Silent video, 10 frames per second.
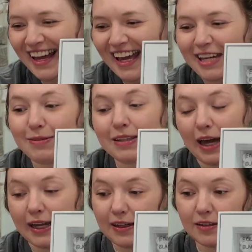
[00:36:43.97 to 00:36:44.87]
He would
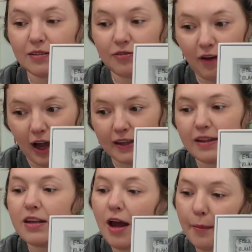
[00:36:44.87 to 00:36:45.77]
like find
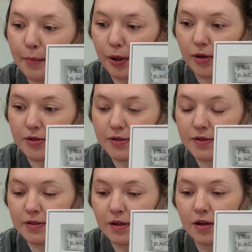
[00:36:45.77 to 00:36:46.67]
the
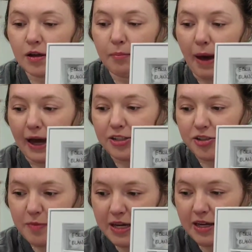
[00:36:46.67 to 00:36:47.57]
numbers, match
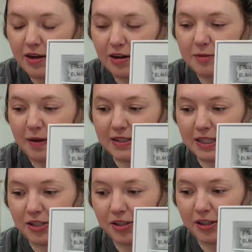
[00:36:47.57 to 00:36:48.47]
them here as best
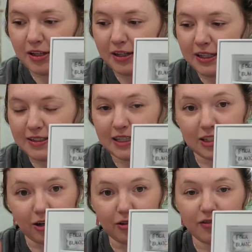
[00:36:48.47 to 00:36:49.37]
he could. He
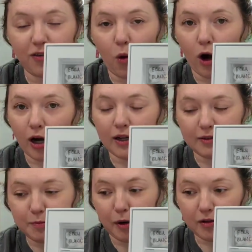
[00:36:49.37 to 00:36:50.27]
turned 4.
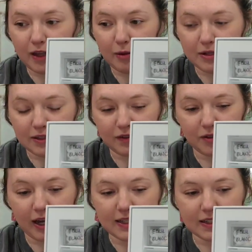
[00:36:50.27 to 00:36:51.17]
His birthday was a
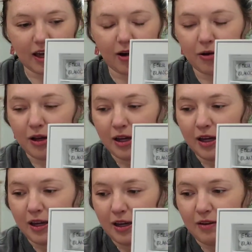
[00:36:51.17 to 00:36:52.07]
few days ago.
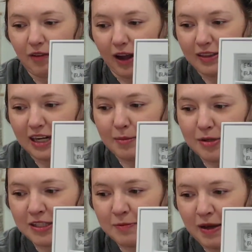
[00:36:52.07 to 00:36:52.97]
Find the
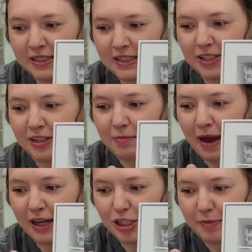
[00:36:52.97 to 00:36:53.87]
numbers as best he could,
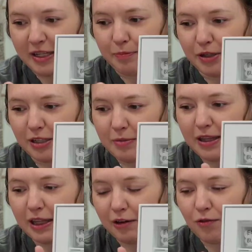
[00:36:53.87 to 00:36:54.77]
match them. He'd put them
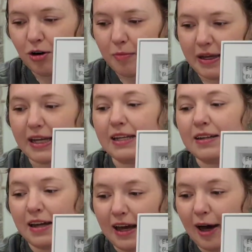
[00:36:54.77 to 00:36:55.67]
in there for me. He'd
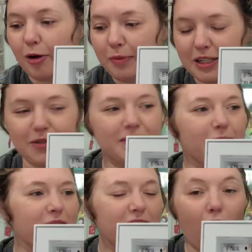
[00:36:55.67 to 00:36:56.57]
help me do
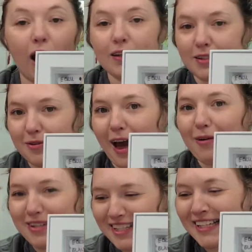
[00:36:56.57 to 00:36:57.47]
some of the dots. So
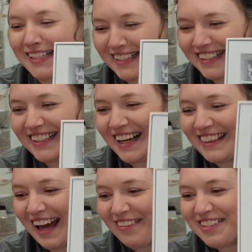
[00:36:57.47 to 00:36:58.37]
that was
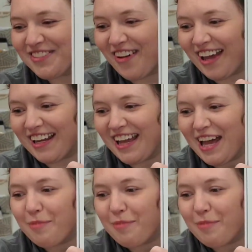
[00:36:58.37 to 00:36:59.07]
that was fun.